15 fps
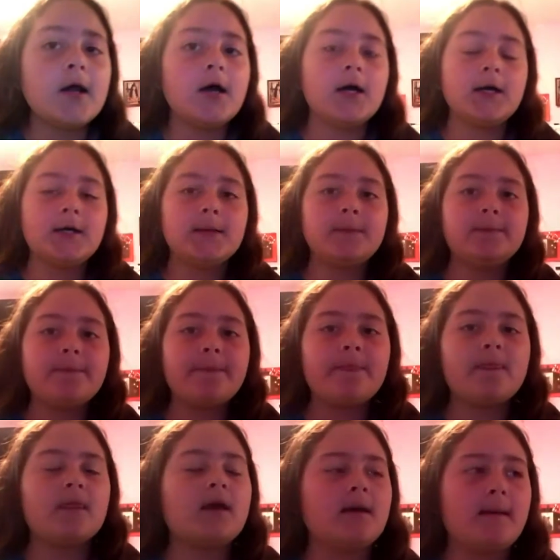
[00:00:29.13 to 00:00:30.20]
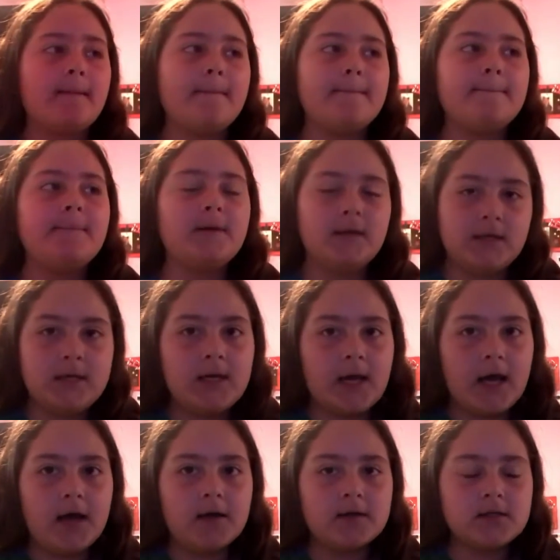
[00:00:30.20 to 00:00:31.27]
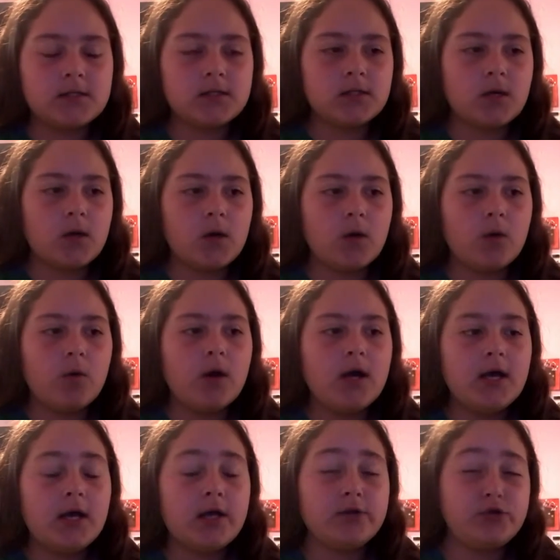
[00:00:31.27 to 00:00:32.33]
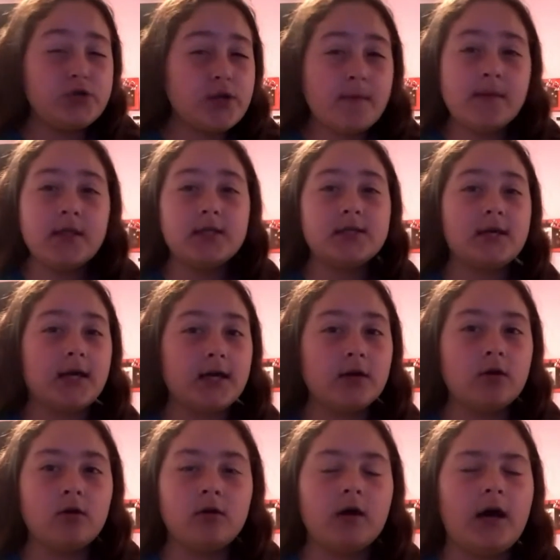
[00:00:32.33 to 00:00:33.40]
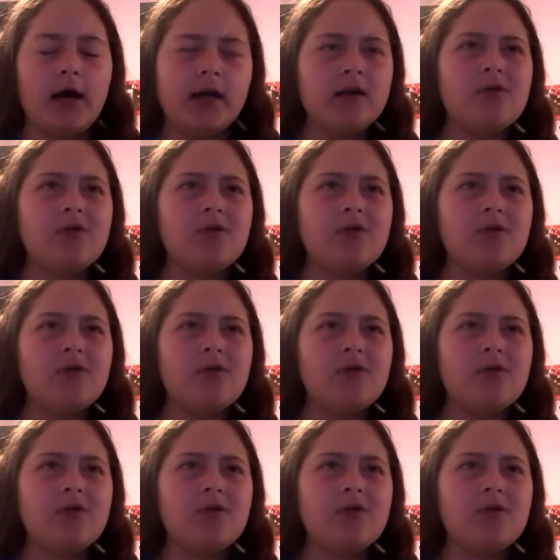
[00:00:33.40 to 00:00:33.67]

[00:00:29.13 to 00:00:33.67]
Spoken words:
But yeah, so I just have the title.